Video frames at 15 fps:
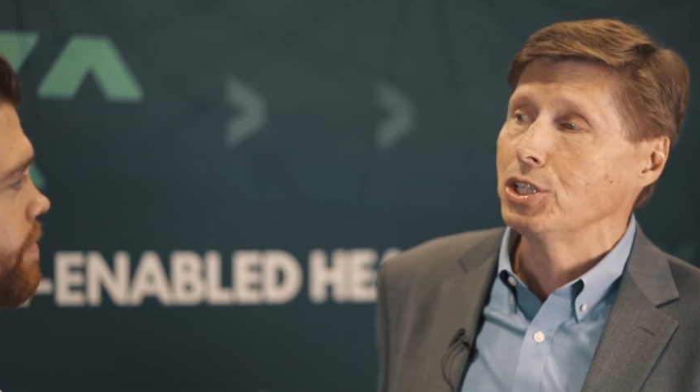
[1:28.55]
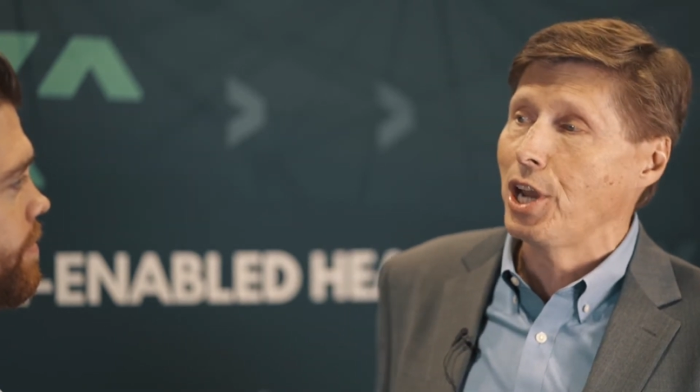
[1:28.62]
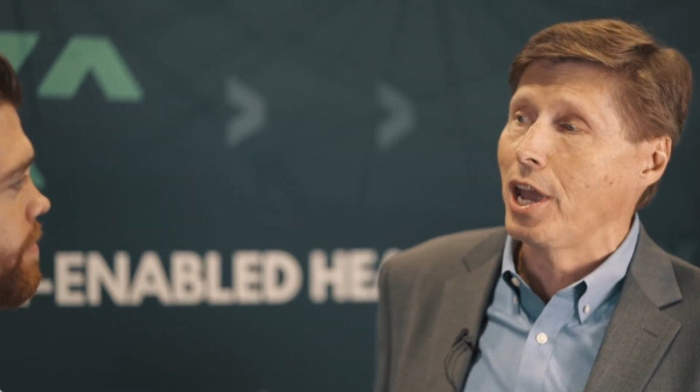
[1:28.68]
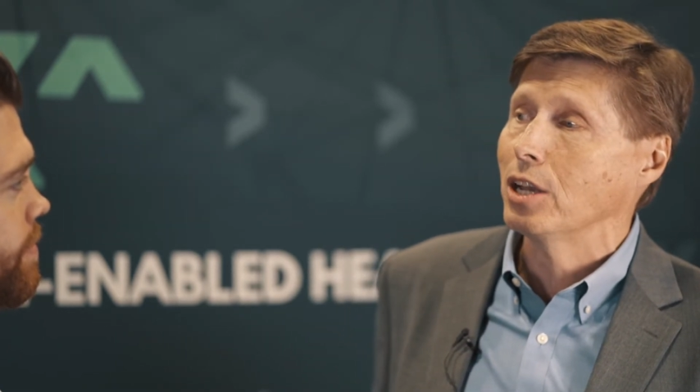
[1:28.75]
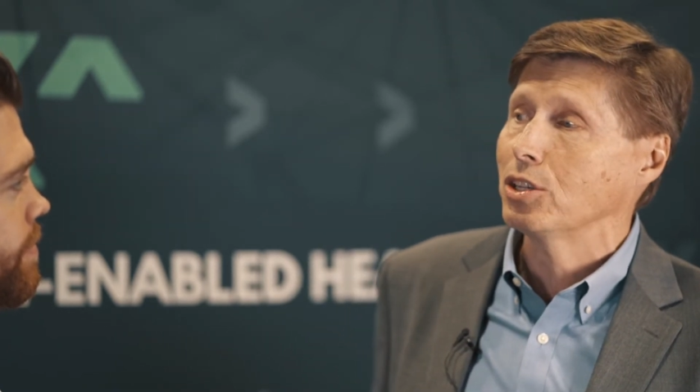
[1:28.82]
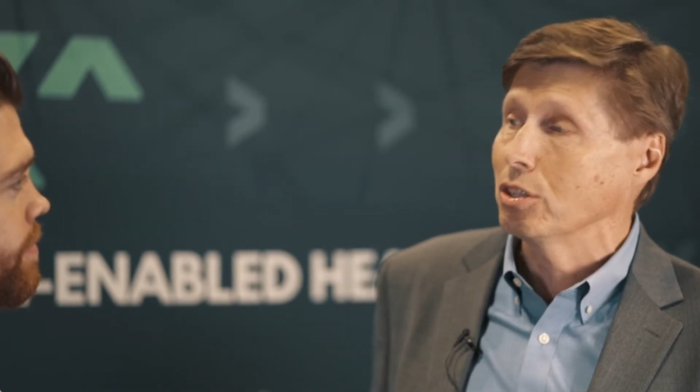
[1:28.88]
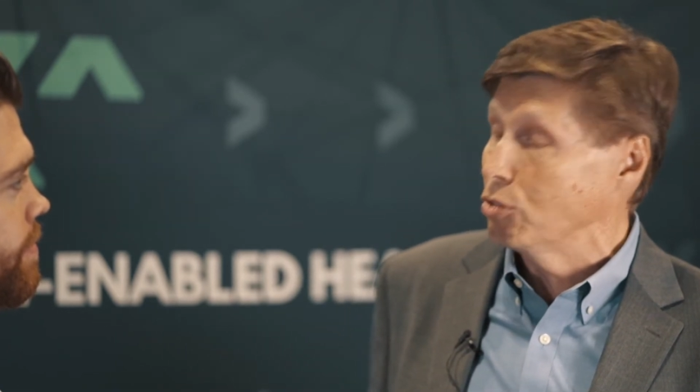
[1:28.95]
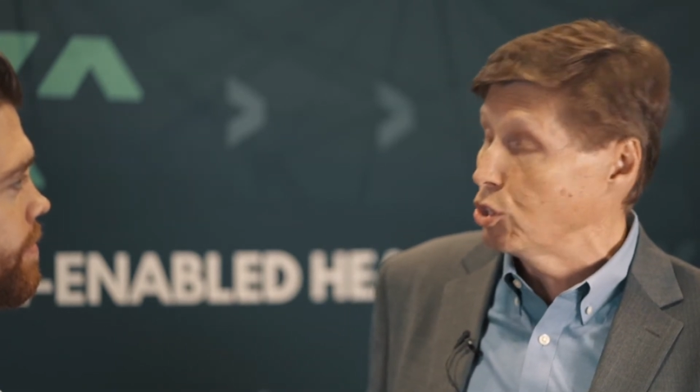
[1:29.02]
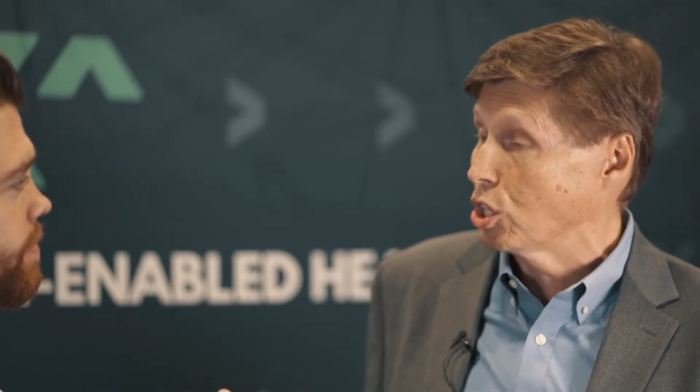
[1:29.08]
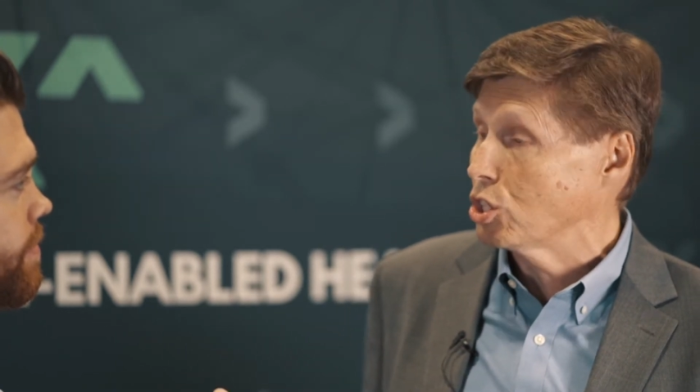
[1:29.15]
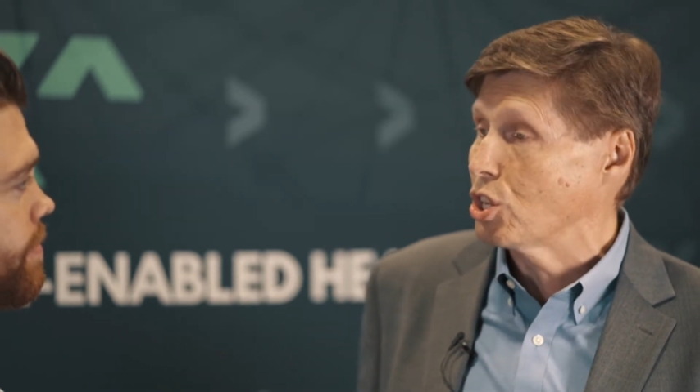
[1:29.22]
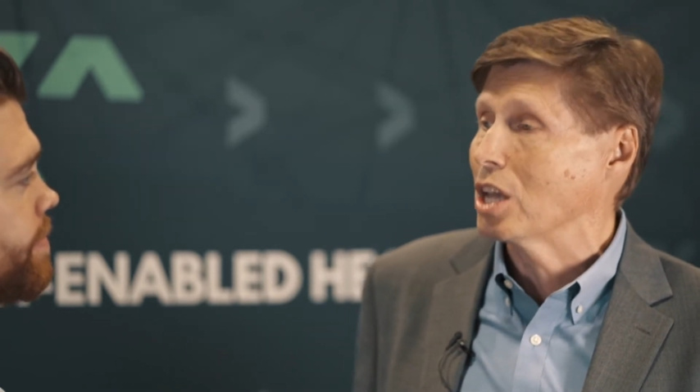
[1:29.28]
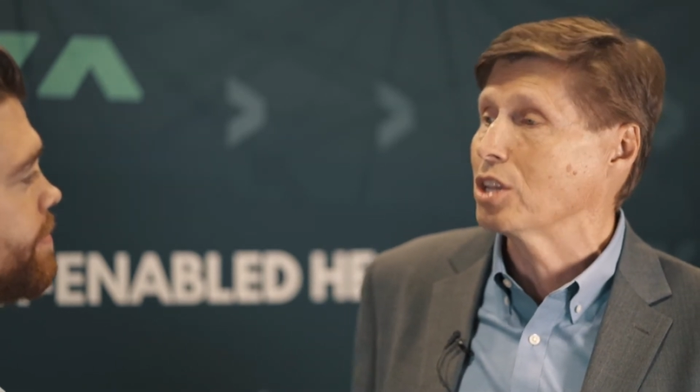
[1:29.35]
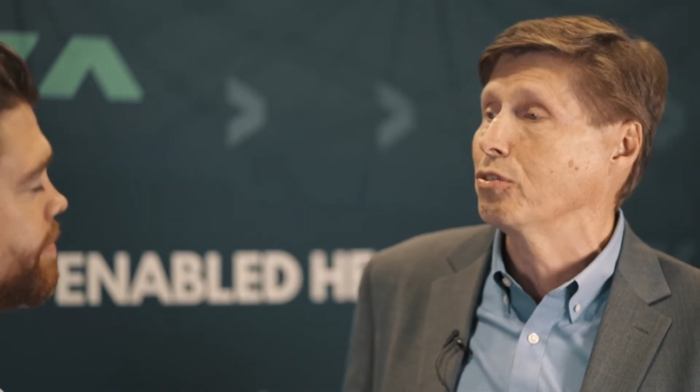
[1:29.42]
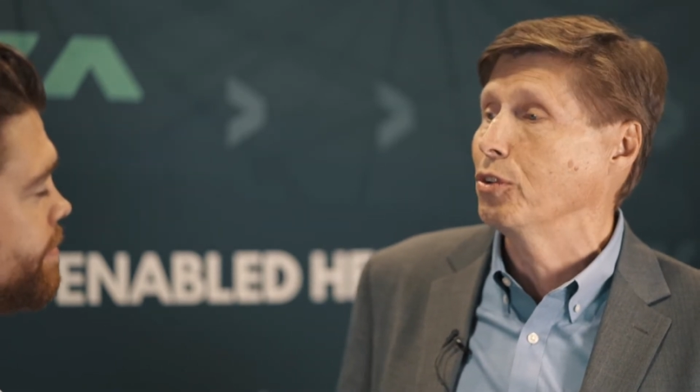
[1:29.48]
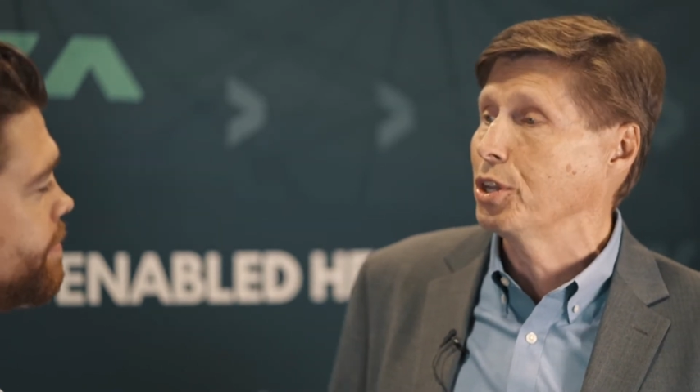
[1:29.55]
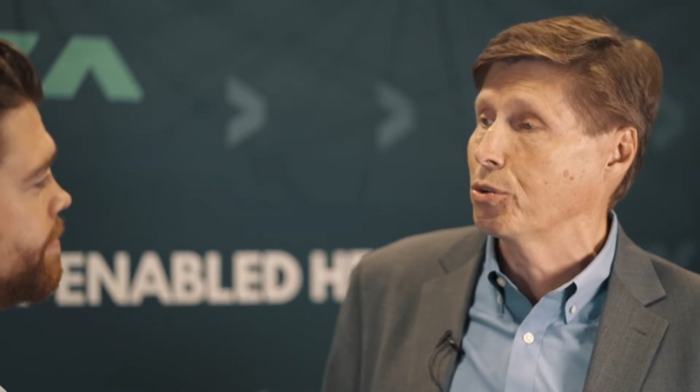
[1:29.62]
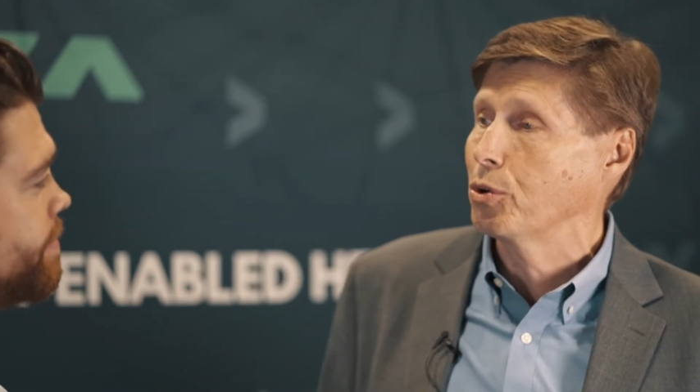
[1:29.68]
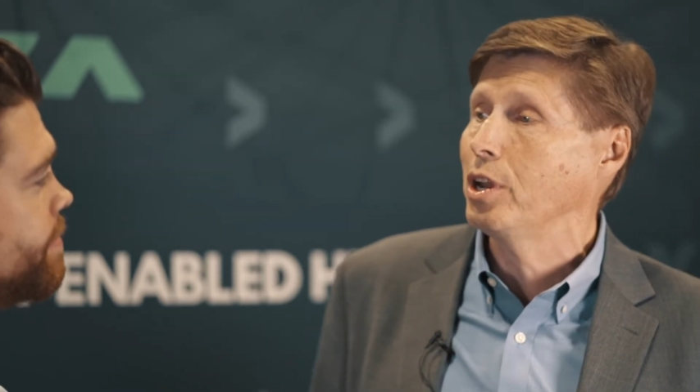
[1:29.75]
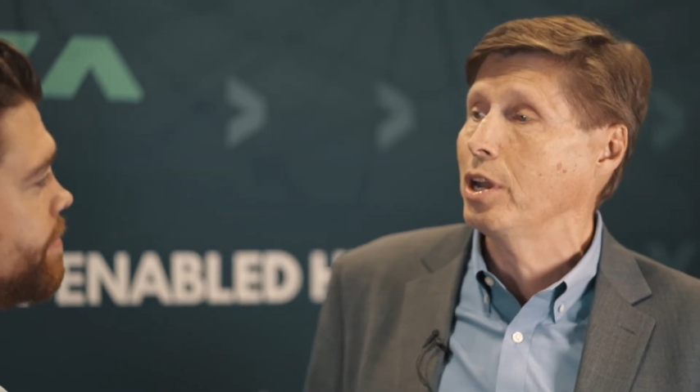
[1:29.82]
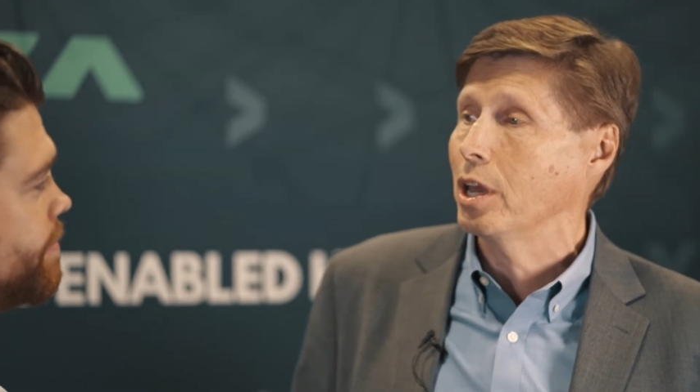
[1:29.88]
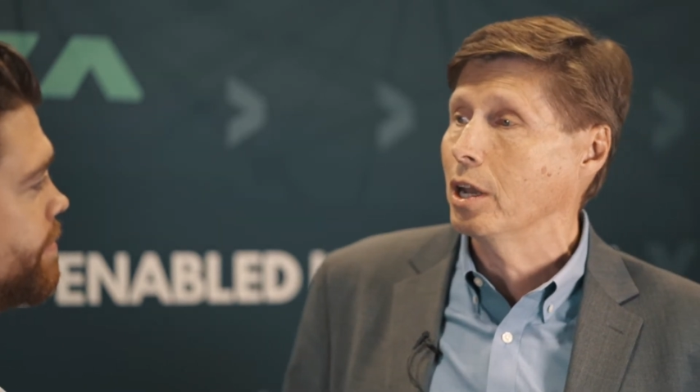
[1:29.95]
chance of successfully
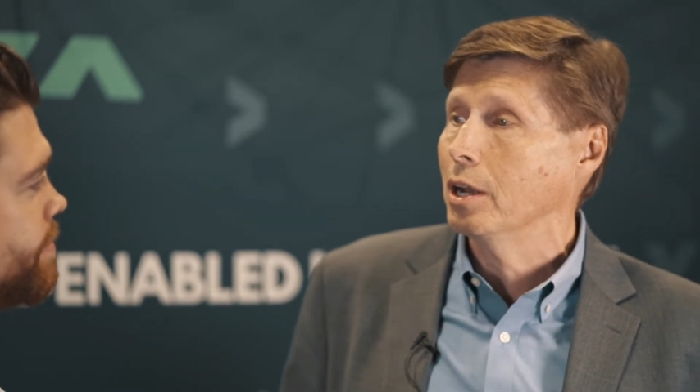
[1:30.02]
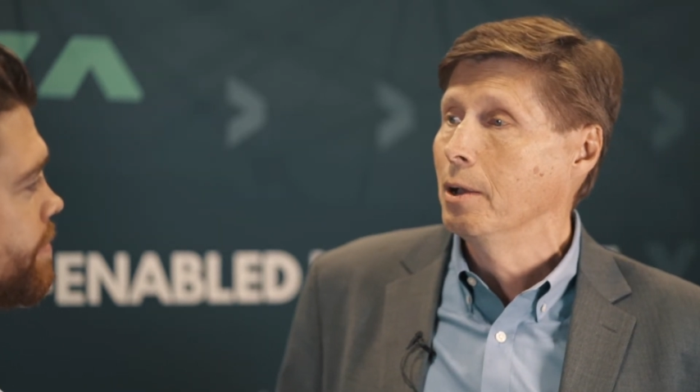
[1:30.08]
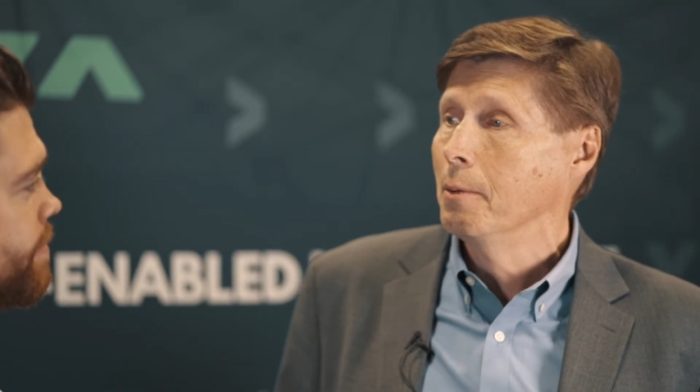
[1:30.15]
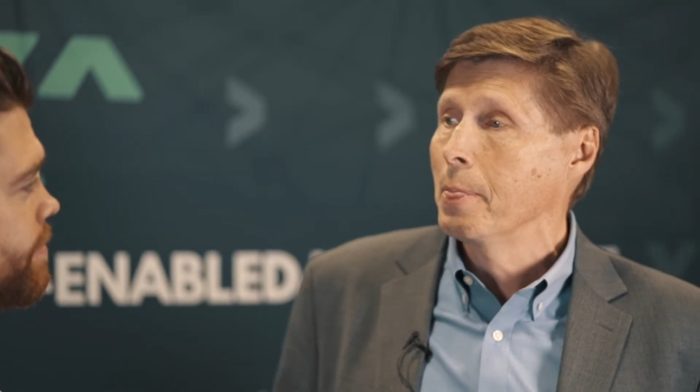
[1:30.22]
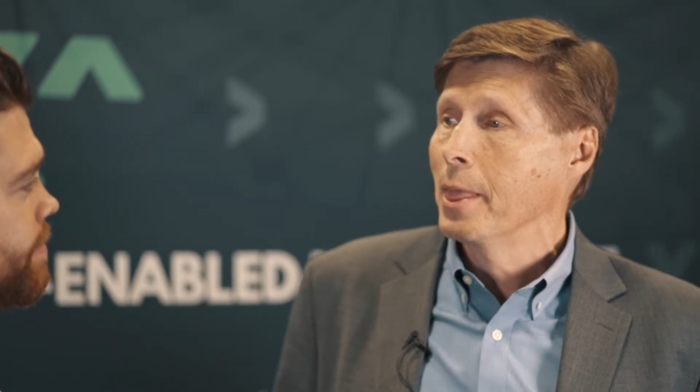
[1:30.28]
treating it.